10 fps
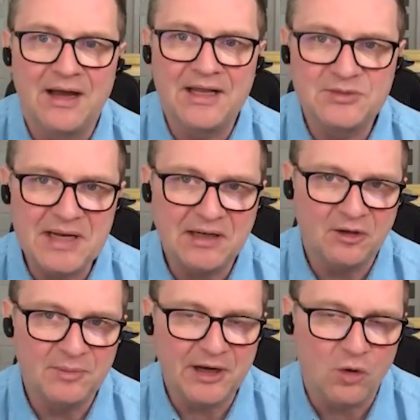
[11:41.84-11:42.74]
It's been a little
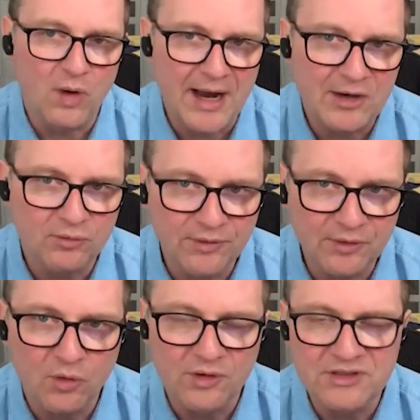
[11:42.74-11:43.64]
bit quiet over the
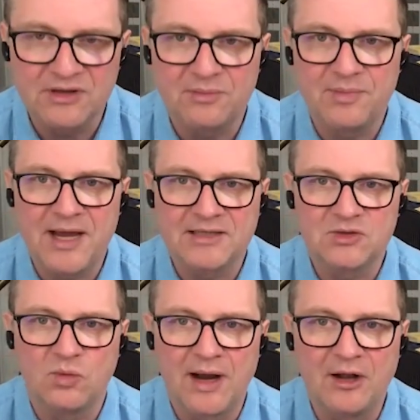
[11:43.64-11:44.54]
course of the past
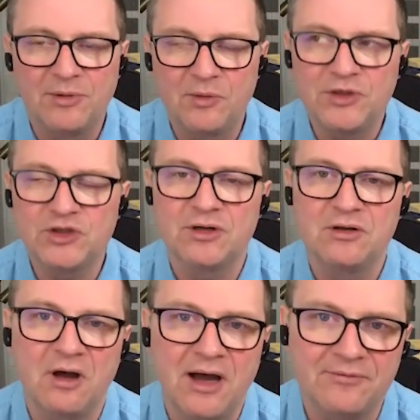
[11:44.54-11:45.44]
while, but we should
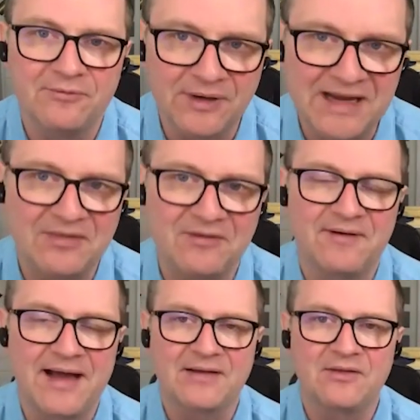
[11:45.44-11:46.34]
not forget the
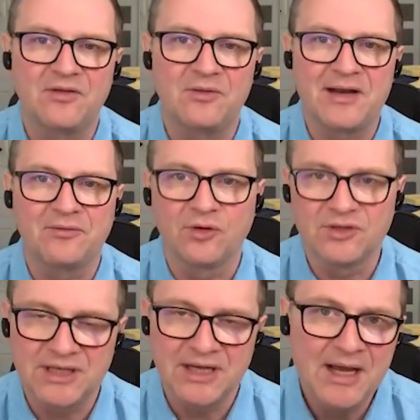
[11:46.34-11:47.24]
fact that the
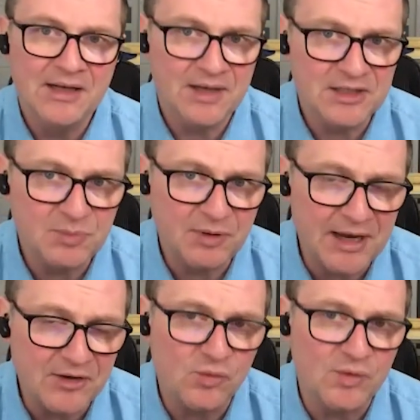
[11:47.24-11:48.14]
metaverse does
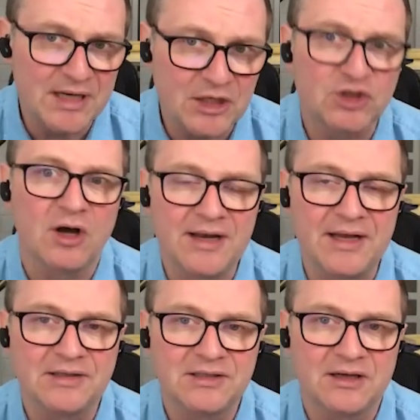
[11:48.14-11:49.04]
play to a niche
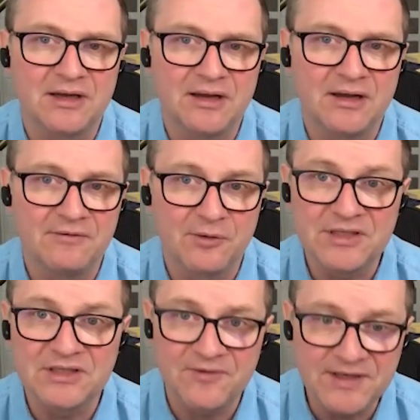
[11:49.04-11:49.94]
audience, a very
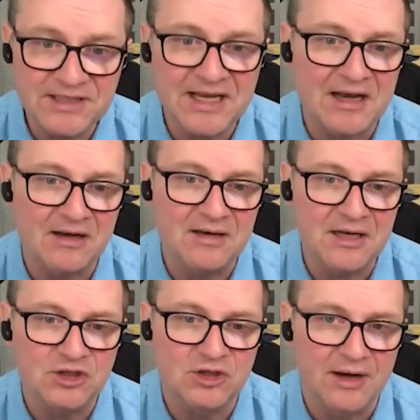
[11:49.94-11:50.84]
sophisticated
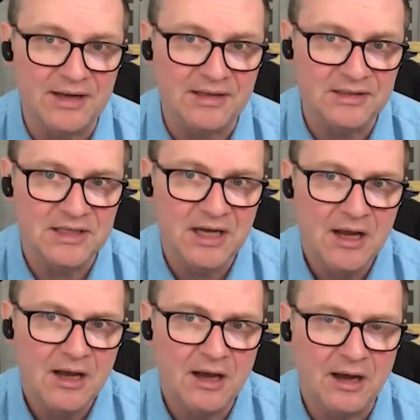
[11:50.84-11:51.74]
niche audience,
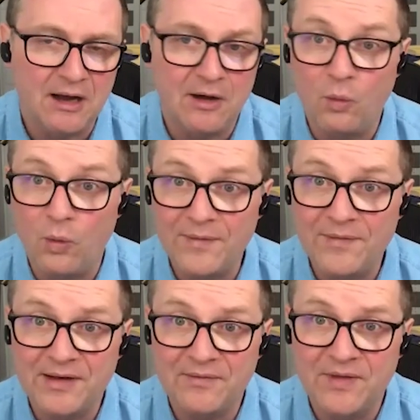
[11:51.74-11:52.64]
one
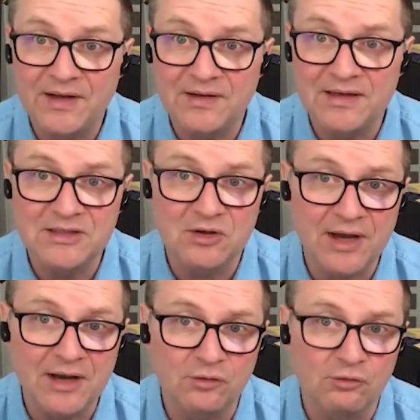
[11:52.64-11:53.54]
that is
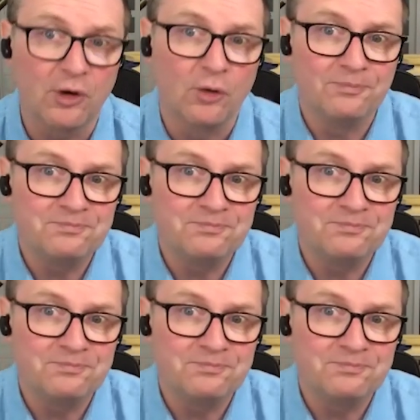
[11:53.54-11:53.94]
looking to grow.